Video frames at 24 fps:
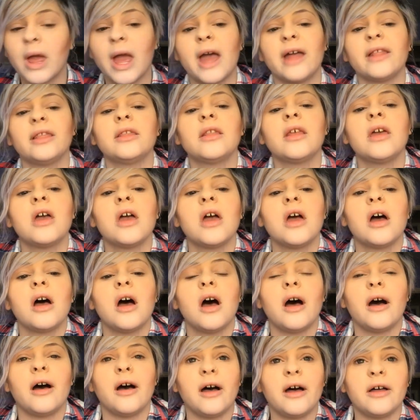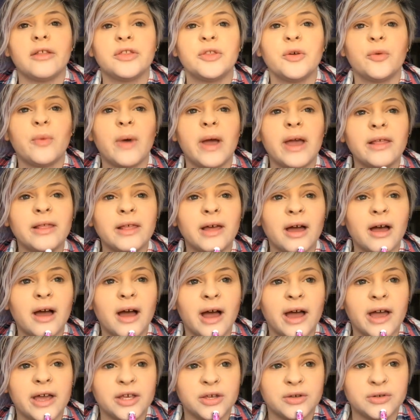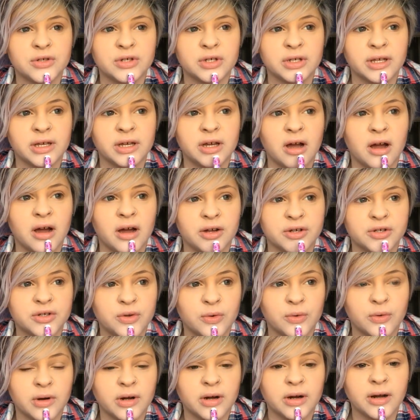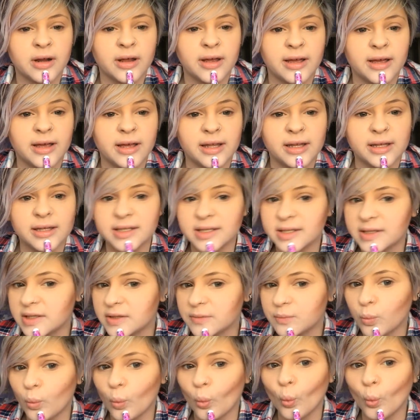And the way that I usually contour is